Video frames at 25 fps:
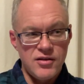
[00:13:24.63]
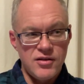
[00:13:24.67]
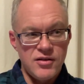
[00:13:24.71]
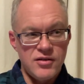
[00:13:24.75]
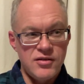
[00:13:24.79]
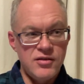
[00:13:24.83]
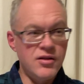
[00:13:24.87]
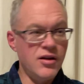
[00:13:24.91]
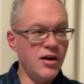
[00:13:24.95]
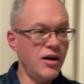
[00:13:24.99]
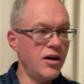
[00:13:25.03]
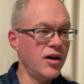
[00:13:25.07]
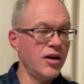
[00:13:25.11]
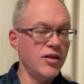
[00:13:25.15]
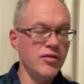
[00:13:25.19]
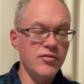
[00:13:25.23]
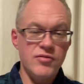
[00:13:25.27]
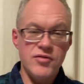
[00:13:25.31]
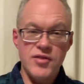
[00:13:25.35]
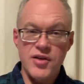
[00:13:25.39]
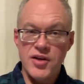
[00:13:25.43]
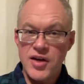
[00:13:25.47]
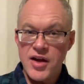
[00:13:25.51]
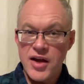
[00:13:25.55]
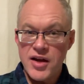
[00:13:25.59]
Not
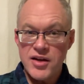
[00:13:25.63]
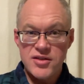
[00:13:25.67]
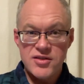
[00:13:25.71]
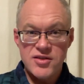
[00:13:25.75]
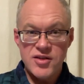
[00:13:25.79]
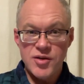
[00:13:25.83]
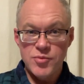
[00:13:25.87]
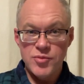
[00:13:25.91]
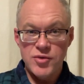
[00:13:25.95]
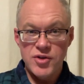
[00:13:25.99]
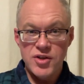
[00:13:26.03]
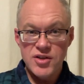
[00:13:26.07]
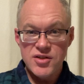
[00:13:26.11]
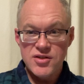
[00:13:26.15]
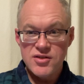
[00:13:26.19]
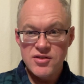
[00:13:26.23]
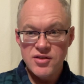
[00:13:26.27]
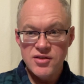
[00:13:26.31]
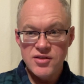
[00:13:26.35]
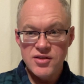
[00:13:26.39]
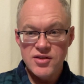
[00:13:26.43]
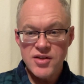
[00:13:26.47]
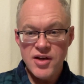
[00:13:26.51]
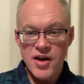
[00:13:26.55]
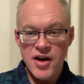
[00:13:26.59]
at some
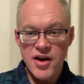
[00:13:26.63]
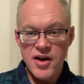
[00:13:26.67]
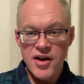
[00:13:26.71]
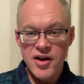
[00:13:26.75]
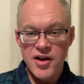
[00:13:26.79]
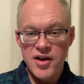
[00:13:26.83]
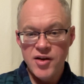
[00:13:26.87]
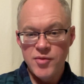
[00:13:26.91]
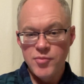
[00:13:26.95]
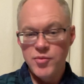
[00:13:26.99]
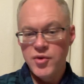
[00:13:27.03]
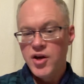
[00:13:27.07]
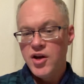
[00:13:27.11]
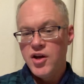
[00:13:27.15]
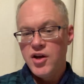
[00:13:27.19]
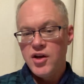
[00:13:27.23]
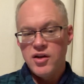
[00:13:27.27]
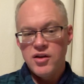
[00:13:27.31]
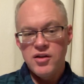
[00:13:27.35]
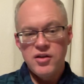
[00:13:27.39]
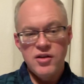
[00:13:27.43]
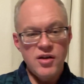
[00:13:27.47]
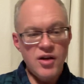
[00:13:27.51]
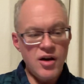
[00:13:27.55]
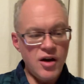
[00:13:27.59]
distant time,
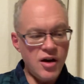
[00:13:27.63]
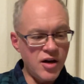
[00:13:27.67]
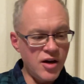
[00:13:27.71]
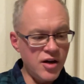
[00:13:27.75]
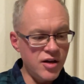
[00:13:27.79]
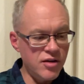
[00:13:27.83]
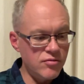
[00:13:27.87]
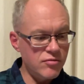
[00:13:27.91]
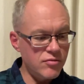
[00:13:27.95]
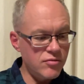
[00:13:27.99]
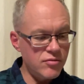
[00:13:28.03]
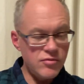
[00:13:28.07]
not